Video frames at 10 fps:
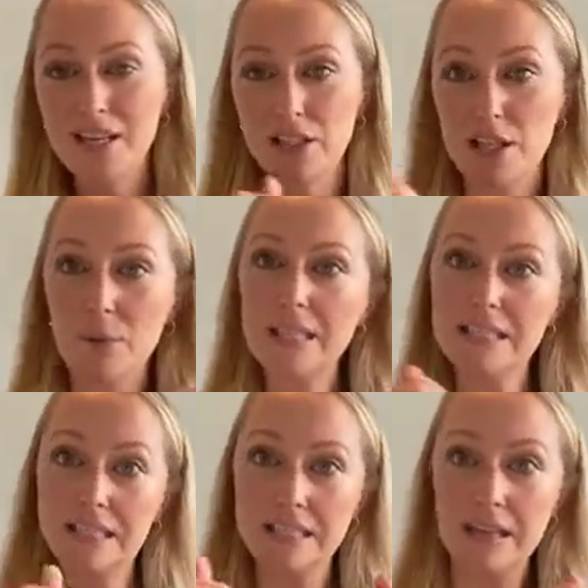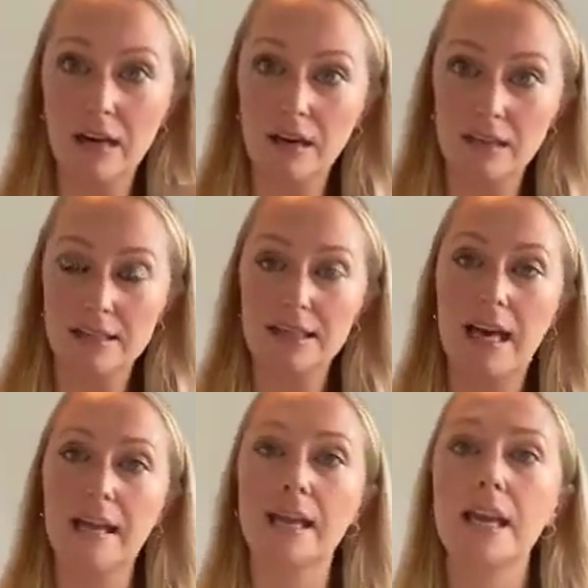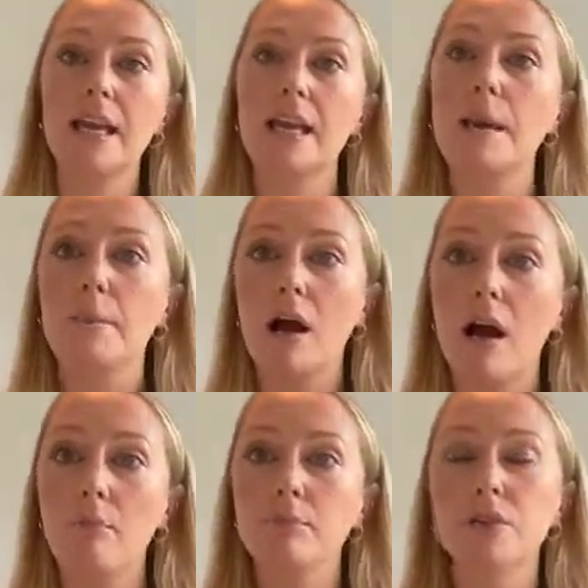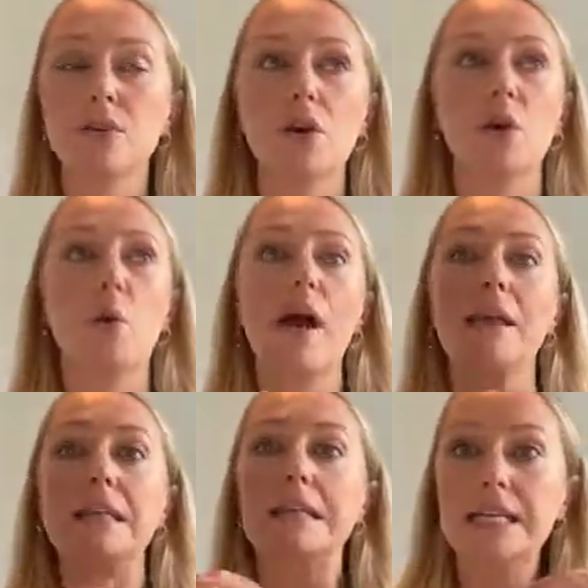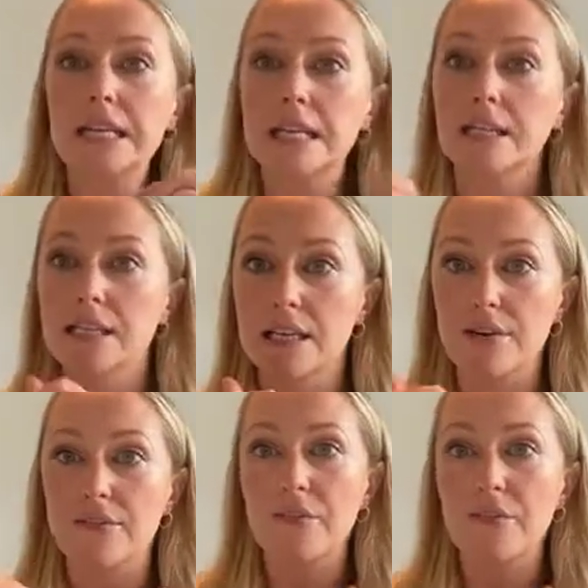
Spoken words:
So it's this dance, and it becomes quite an addictive